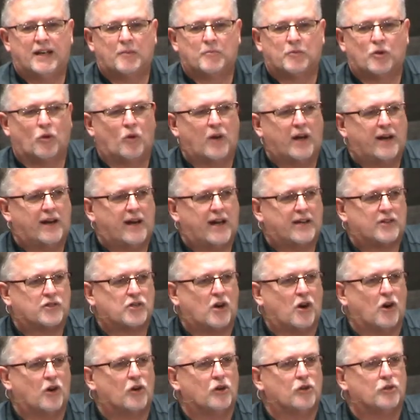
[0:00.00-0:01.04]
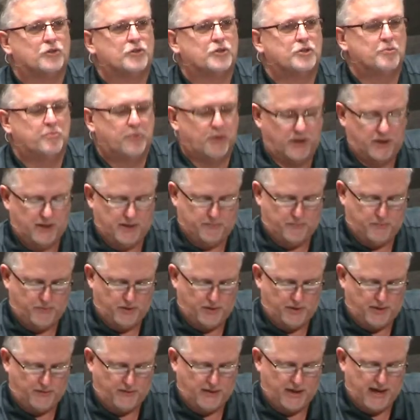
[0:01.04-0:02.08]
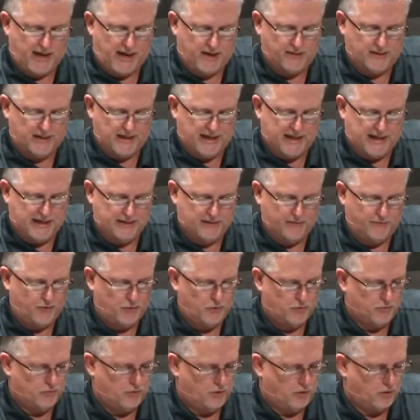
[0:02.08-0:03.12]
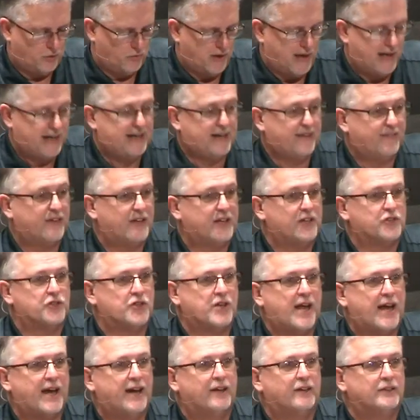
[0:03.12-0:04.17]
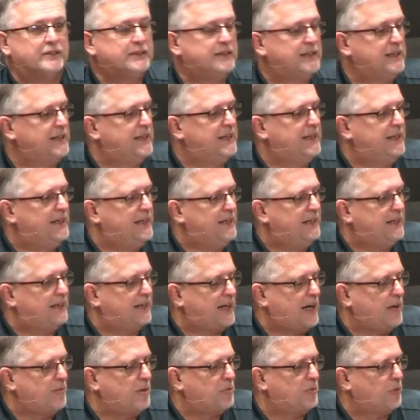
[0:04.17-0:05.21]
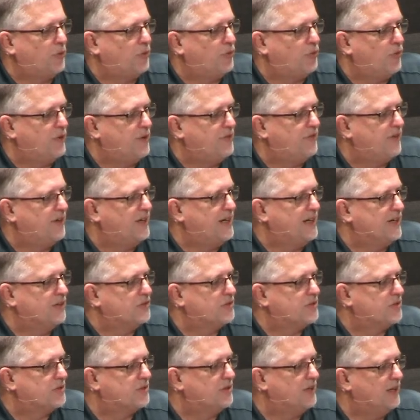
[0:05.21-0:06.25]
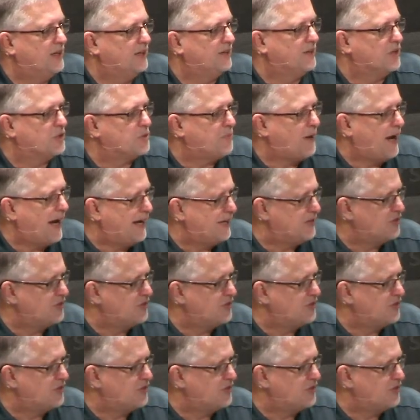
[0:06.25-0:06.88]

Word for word: and I'm going to go ahead and ask Carl to put up the, the outline if you are writing things down. I came up with three things in this